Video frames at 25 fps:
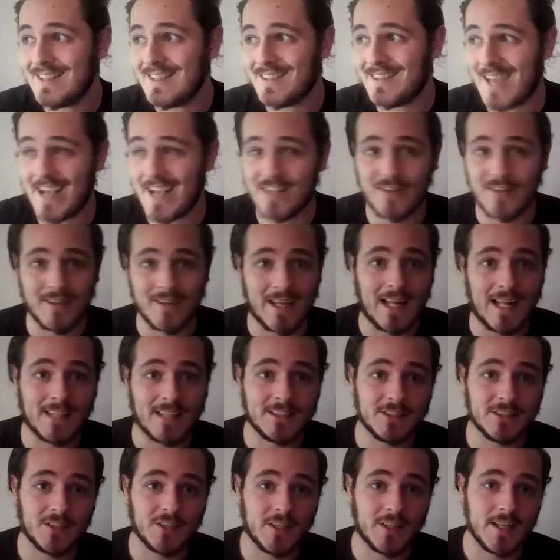data
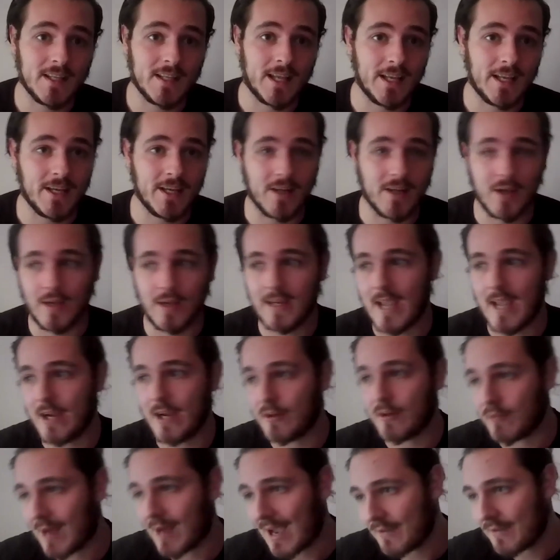analysis on it, like, get
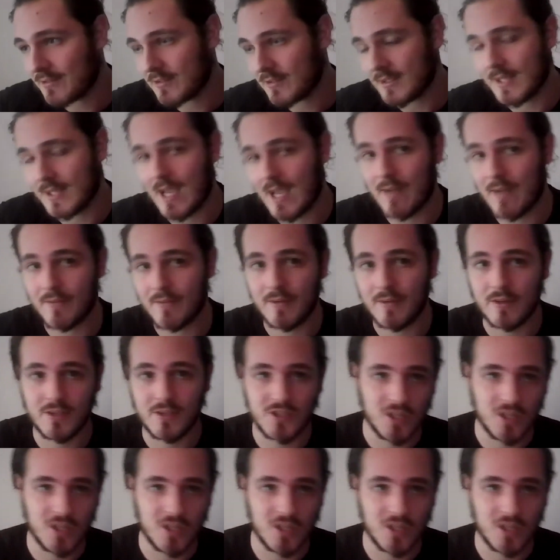graphs together,